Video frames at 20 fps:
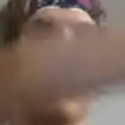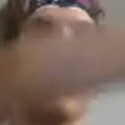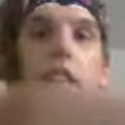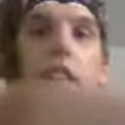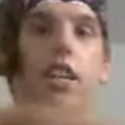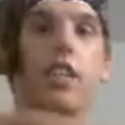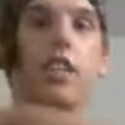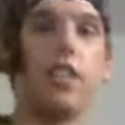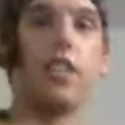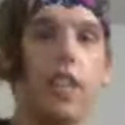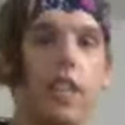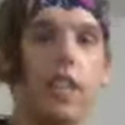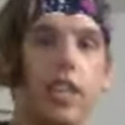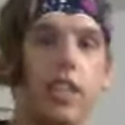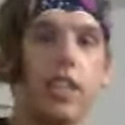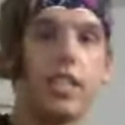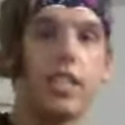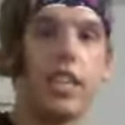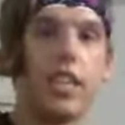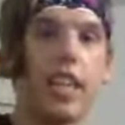Now it's
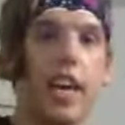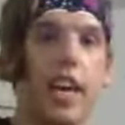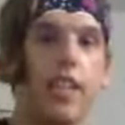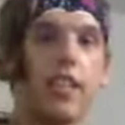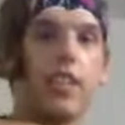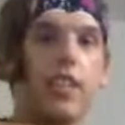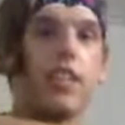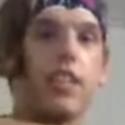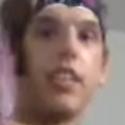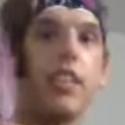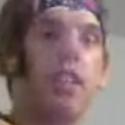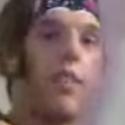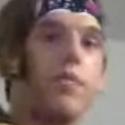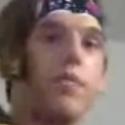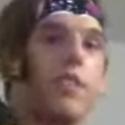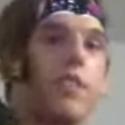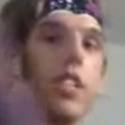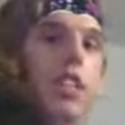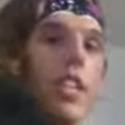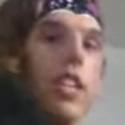under, see that?
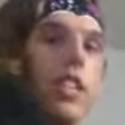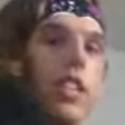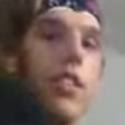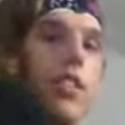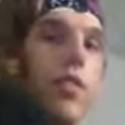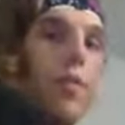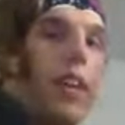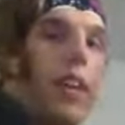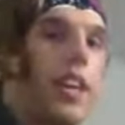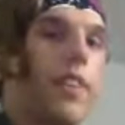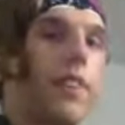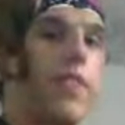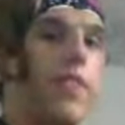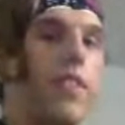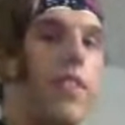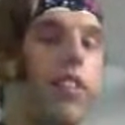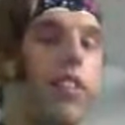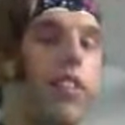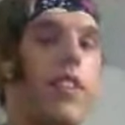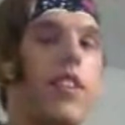And then I'm just going to do the
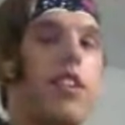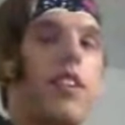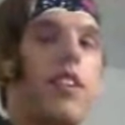weave,